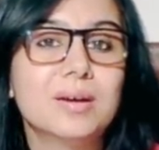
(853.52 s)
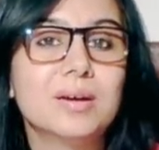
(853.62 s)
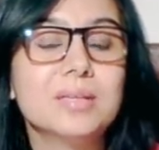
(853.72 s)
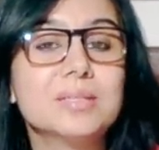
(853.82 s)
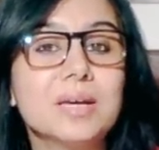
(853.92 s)

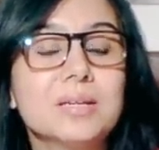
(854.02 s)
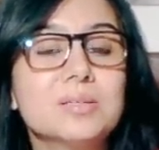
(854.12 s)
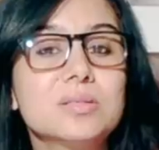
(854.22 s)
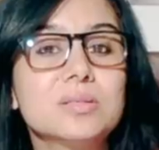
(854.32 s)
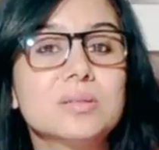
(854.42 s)
is that
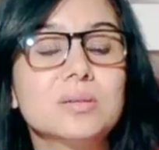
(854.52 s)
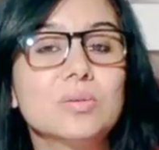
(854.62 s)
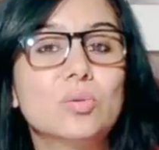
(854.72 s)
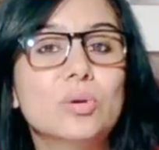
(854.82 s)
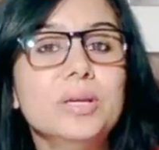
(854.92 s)
it's
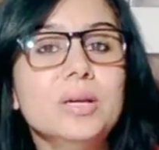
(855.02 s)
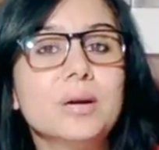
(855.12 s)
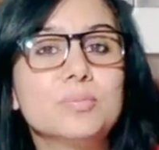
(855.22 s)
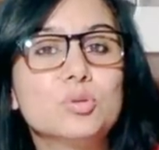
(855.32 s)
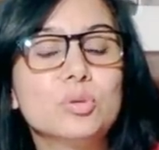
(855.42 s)
going
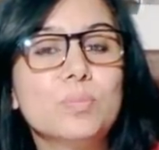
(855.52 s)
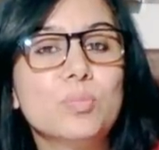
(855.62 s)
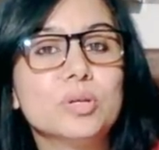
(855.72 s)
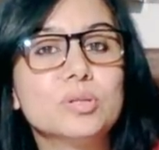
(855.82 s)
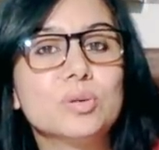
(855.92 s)
up to the
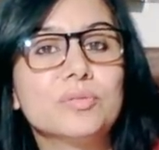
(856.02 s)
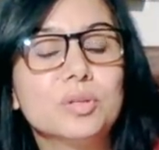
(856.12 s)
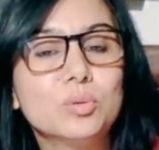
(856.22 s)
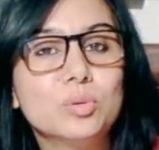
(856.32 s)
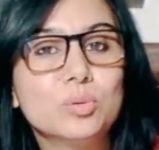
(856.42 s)
point of
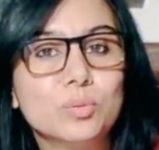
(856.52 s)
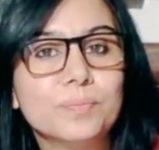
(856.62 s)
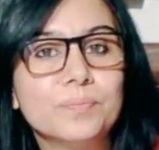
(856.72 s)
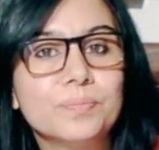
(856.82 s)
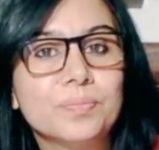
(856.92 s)
the Guru
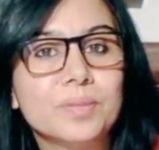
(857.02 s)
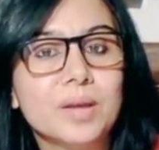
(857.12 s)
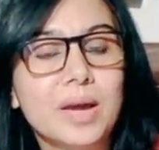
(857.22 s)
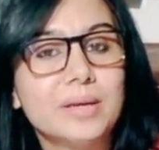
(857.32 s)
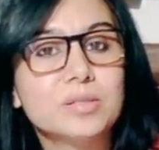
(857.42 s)

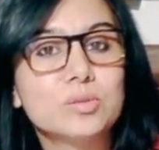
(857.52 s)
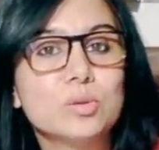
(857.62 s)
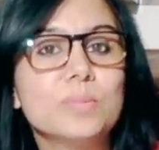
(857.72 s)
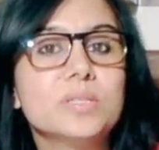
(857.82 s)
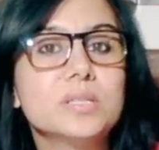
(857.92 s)
and it's
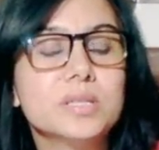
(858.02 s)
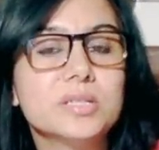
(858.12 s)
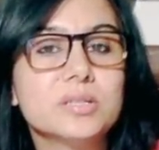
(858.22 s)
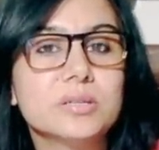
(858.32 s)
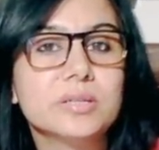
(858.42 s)
going to be
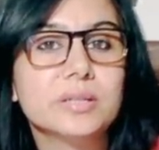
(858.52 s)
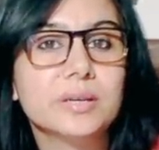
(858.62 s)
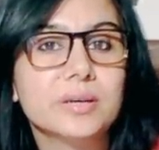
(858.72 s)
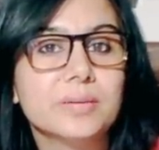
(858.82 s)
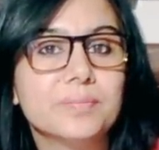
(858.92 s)
stationary
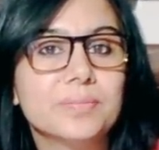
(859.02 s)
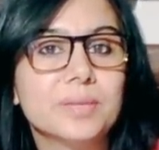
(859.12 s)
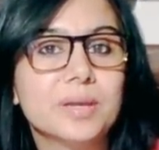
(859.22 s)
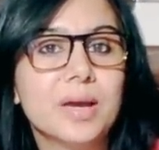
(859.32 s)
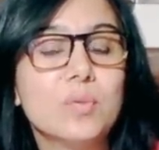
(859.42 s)
there.
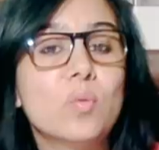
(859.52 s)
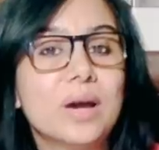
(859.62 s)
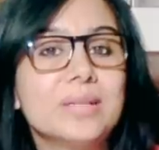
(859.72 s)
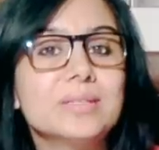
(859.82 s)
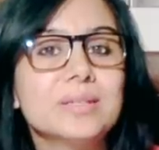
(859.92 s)
And
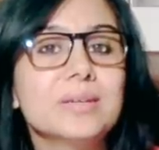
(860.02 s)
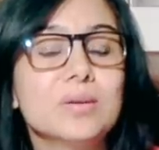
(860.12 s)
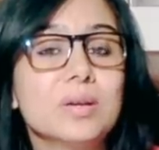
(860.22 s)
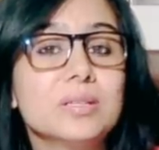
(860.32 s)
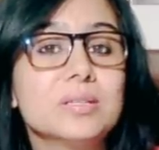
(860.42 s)
why
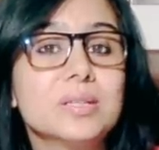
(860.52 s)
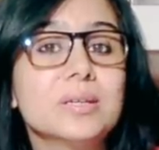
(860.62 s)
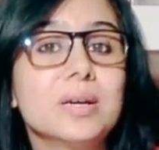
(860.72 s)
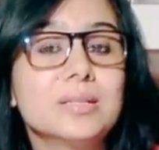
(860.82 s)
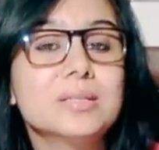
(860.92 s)
is it
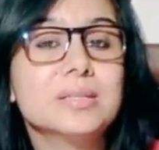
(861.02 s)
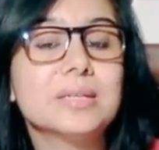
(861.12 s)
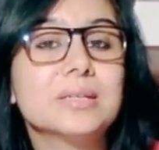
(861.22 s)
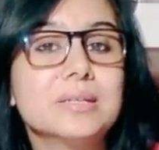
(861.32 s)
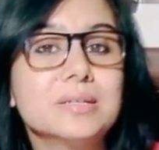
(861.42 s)
an
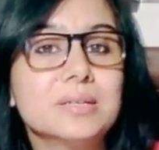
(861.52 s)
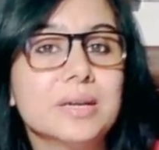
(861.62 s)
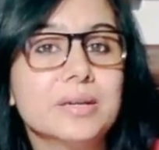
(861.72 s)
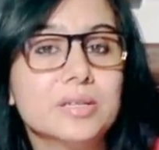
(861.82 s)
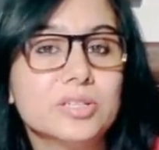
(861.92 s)
unsettled
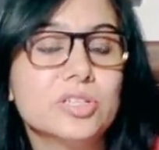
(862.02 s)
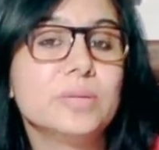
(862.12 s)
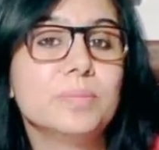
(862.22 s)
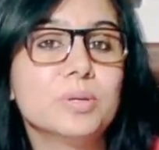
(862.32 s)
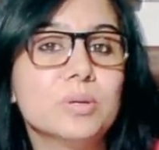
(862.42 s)

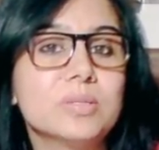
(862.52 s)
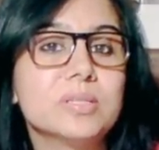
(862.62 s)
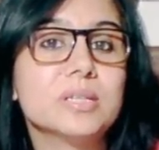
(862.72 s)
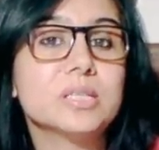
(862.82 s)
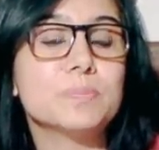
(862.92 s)
energy? Because
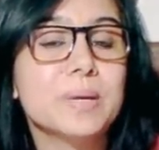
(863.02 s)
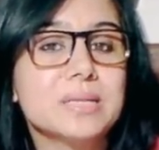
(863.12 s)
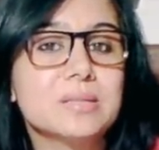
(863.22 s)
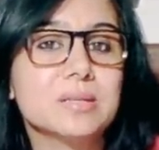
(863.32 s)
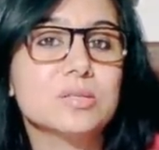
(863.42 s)
it
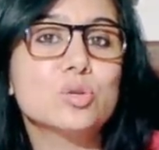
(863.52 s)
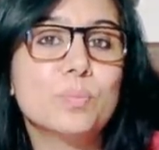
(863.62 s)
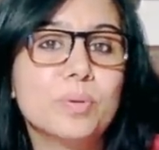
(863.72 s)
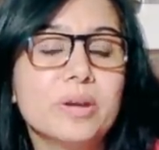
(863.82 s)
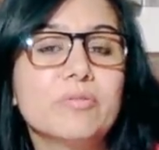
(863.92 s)
expects us to
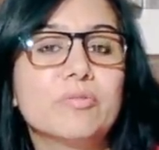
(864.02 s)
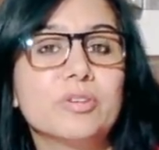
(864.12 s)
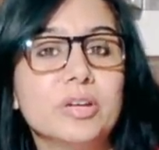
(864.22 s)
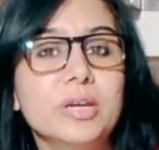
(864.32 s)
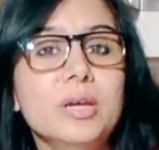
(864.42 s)
break
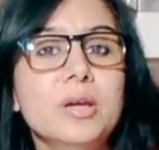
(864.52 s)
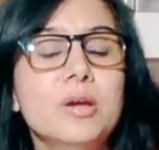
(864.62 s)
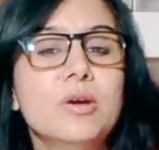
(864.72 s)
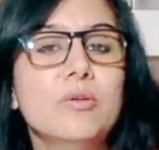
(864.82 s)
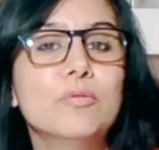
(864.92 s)
free
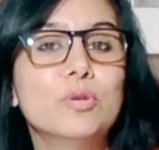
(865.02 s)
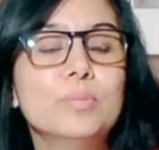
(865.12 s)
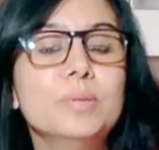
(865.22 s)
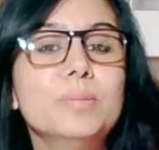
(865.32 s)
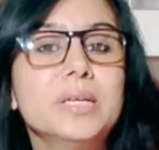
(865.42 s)

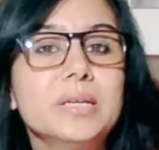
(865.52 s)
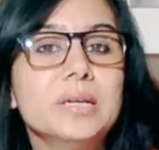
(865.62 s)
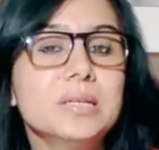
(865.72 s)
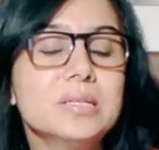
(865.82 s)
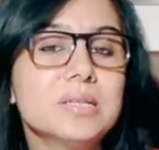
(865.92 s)
from the
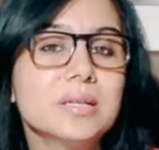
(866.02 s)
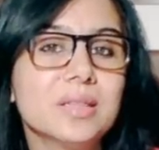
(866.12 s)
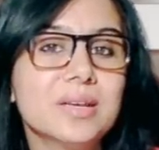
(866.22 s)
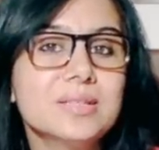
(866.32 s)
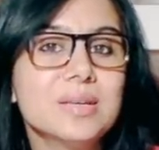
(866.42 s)
materialistic
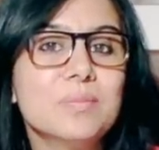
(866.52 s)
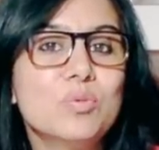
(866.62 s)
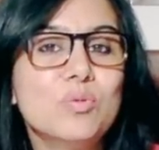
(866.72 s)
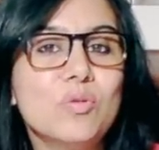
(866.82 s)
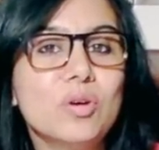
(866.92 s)
things and
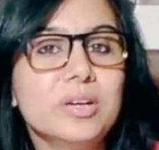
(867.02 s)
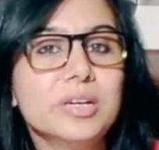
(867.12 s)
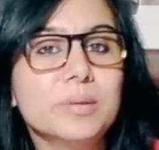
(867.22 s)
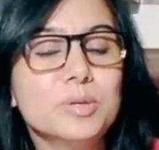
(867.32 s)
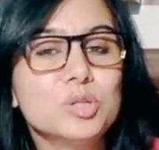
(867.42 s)
move on a
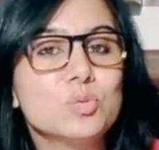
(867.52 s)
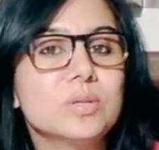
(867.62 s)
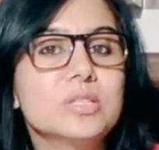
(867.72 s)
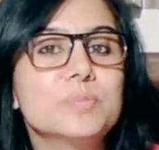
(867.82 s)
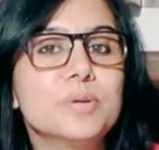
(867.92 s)
little bit
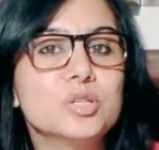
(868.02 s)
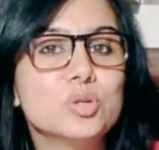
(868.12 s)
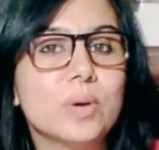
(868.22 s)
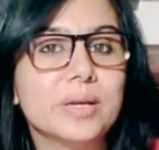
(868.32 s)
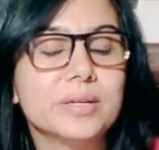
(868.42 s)
towards
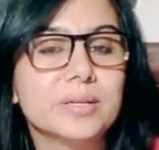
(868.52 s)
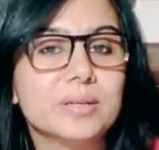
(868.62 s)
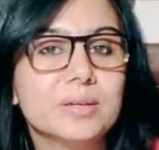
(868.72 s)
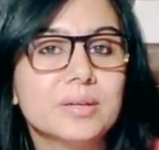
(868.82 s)
spirituality.